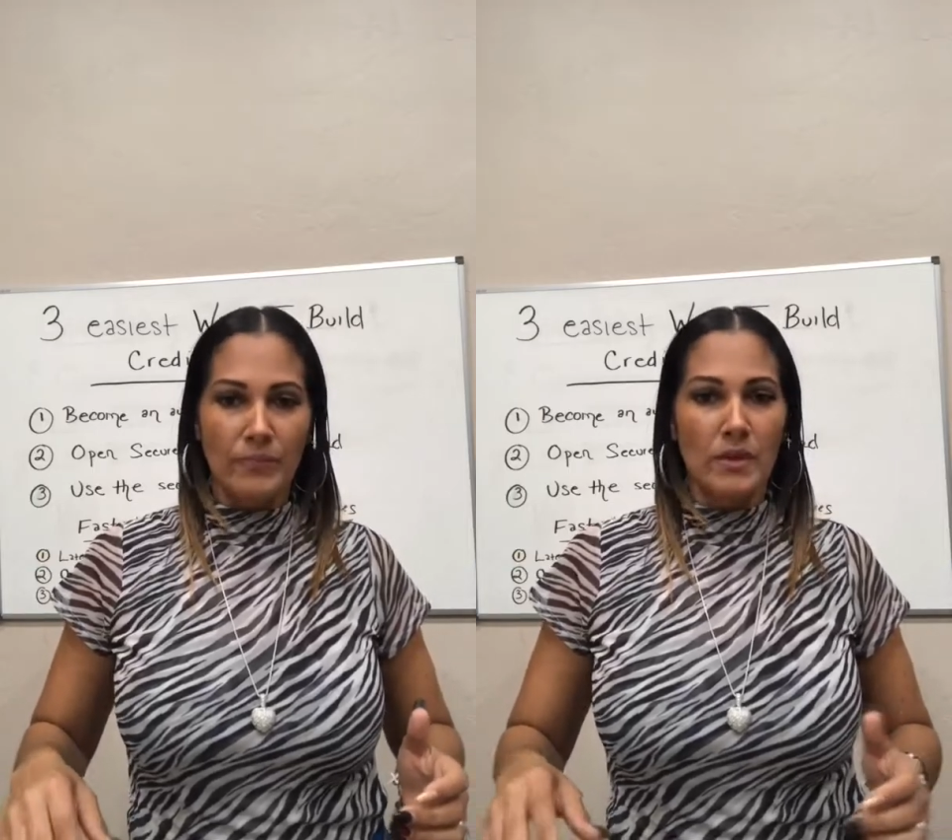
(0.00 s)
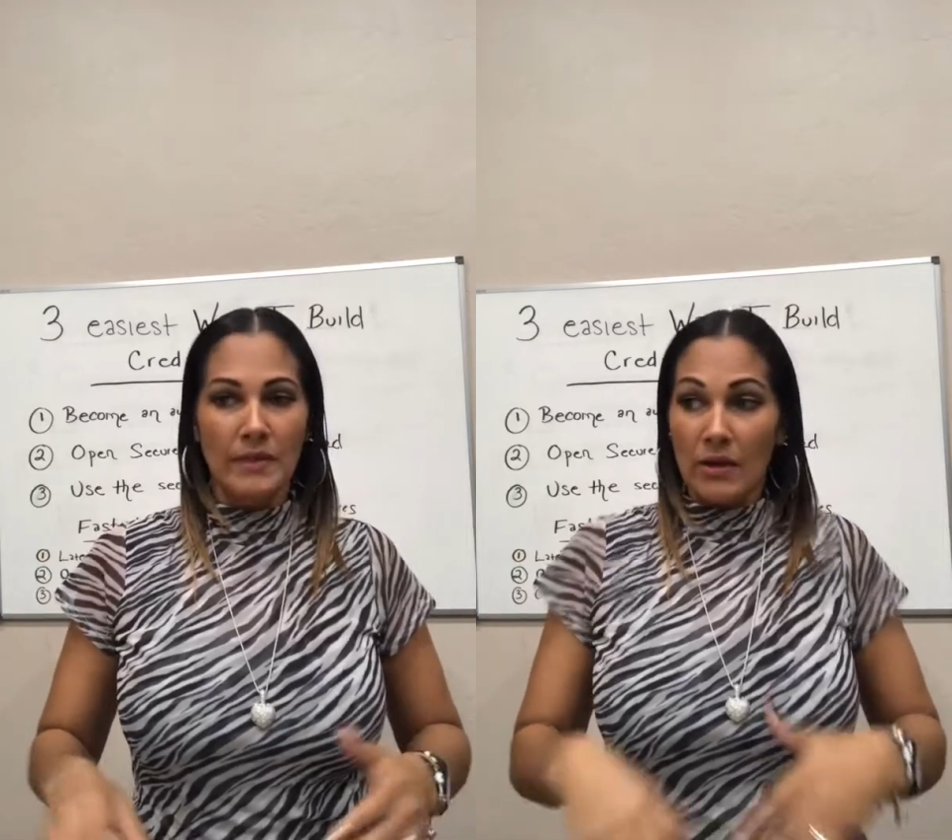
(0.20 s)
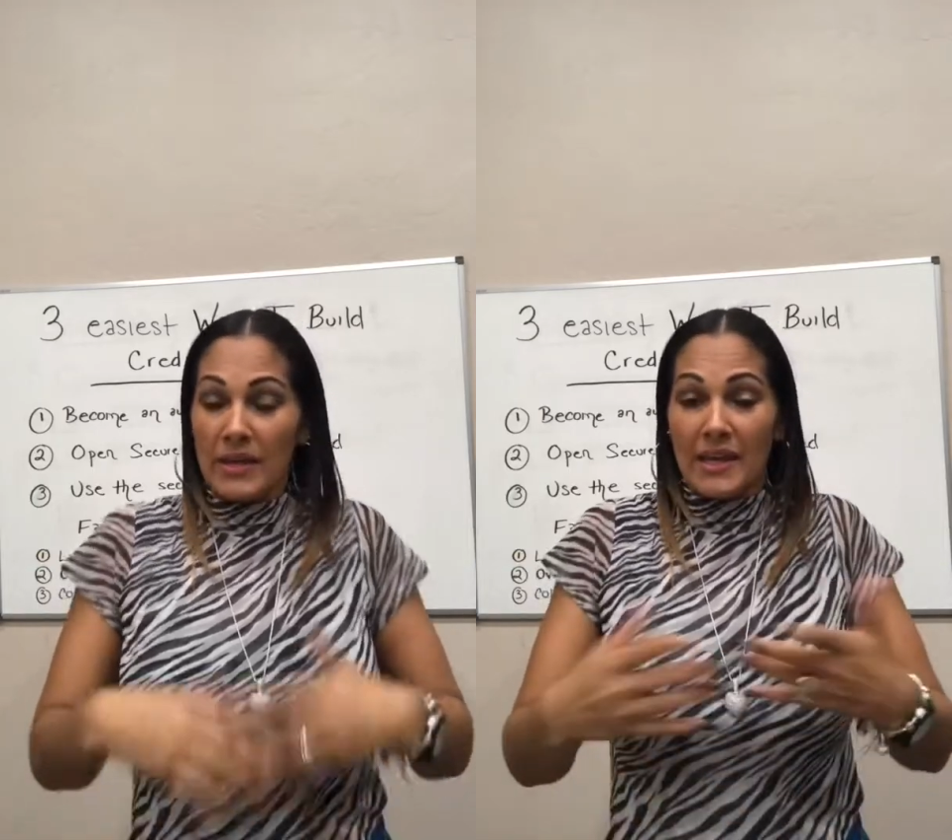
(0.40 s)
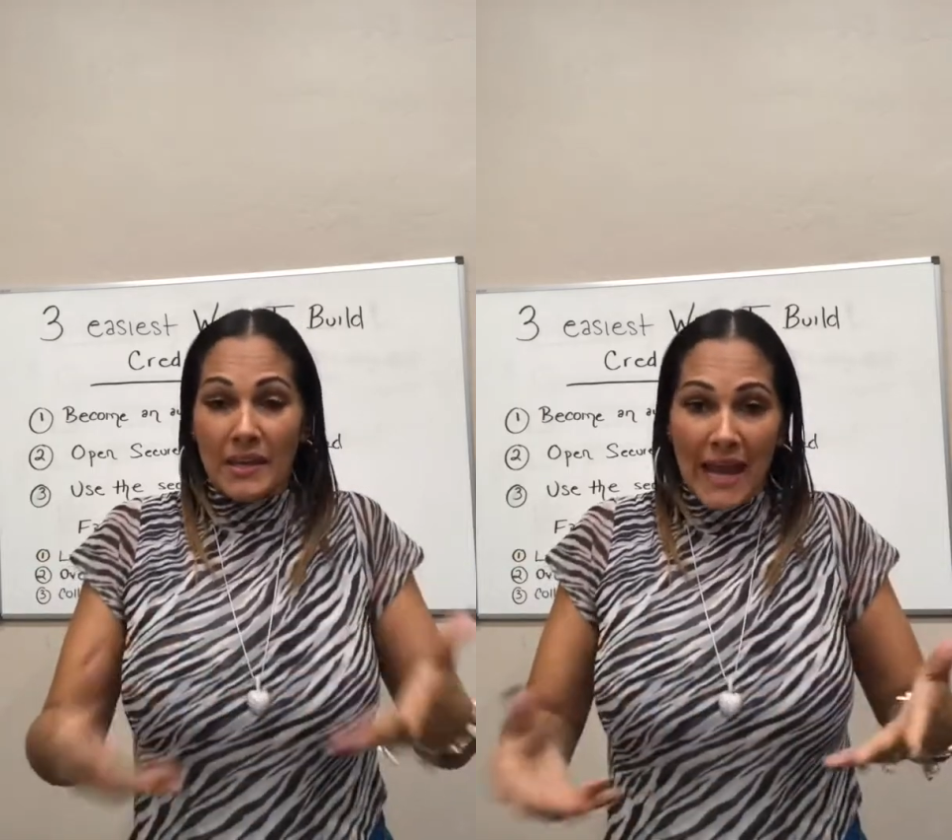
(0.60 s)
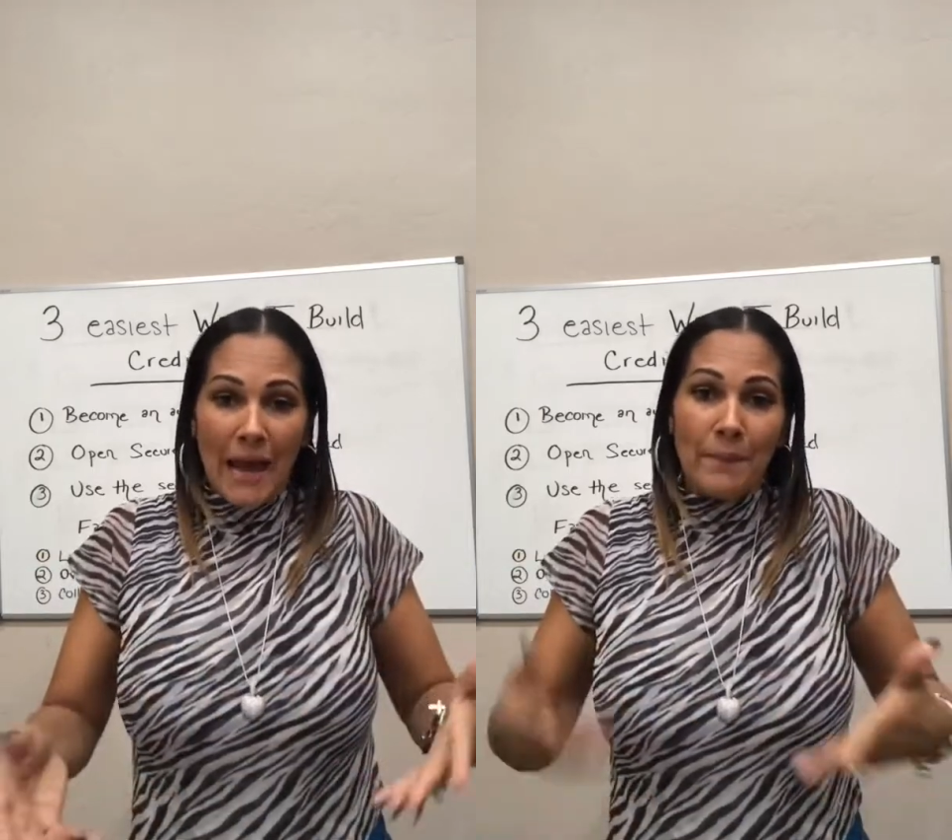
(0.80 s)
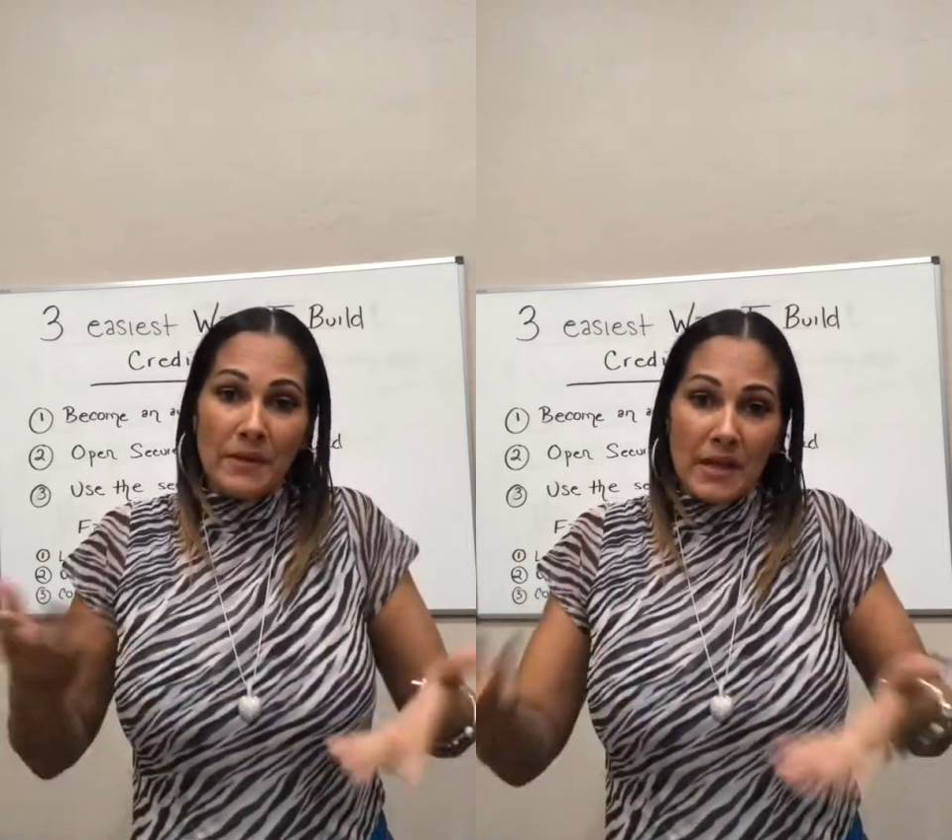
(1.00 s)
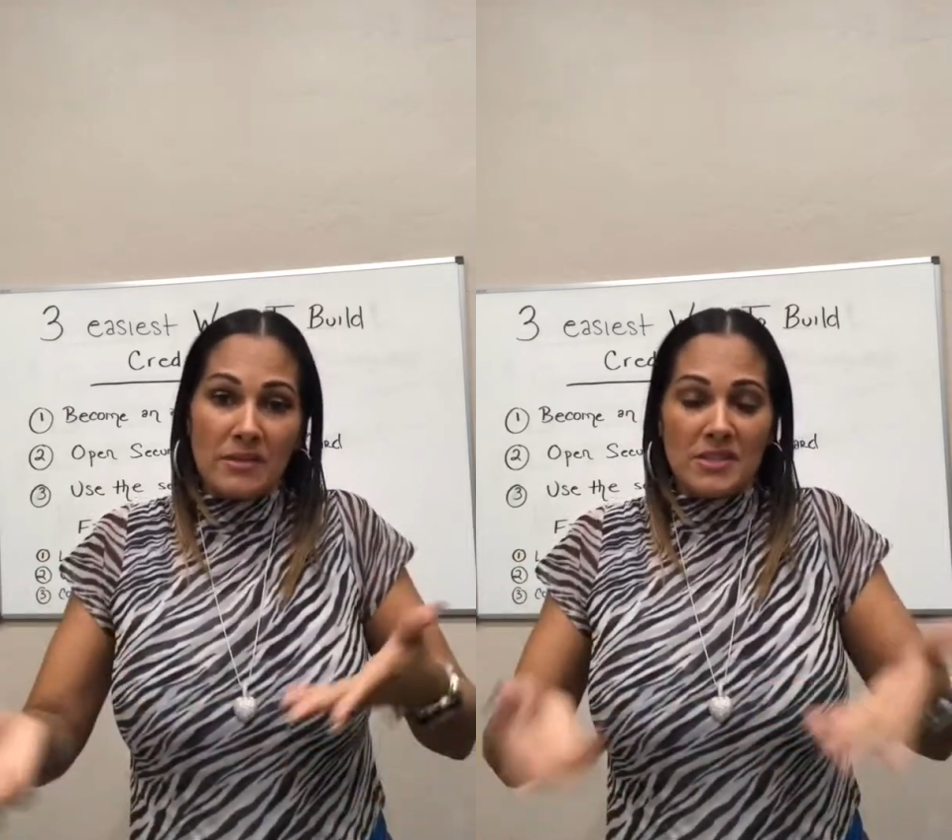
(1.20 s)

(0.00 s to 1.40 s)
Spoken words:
Now, can it happen? Yes,